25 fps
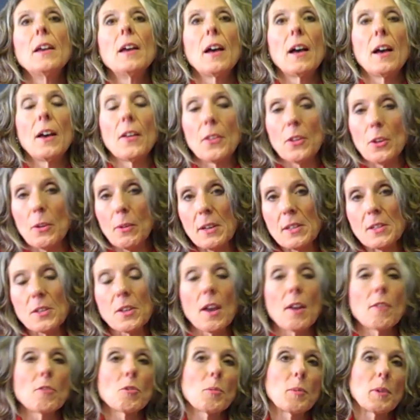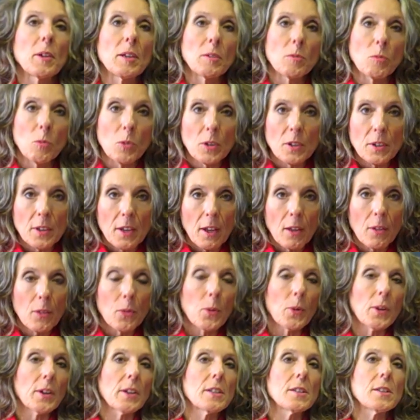uh, the U S government, World Health
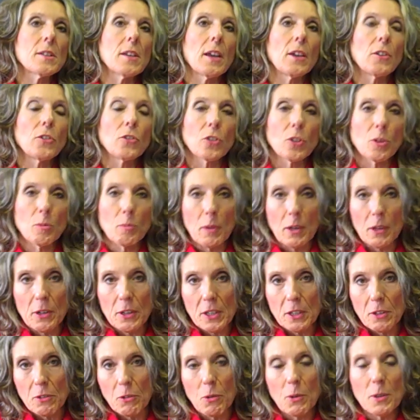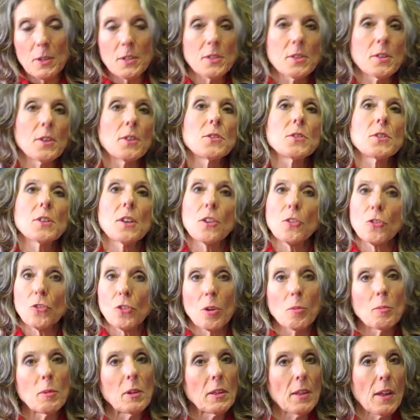Organization, American Heart
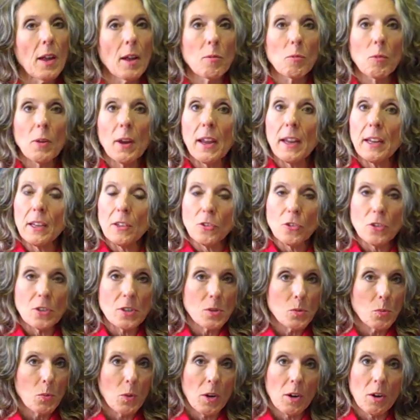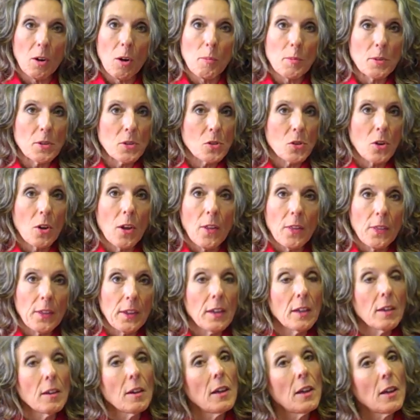Association. I mean, that range is where almost all
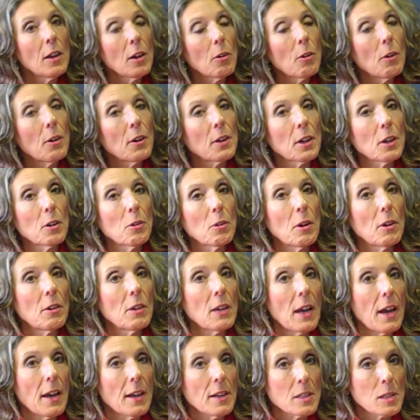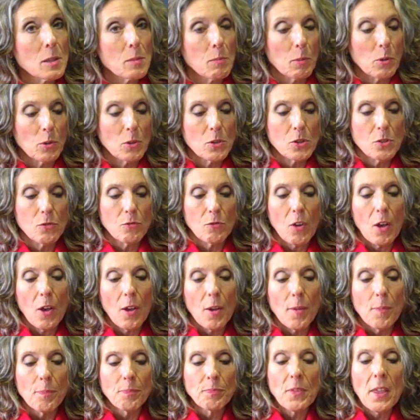the quote-unquote experts
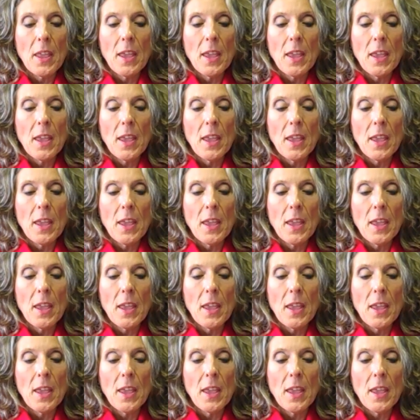fall.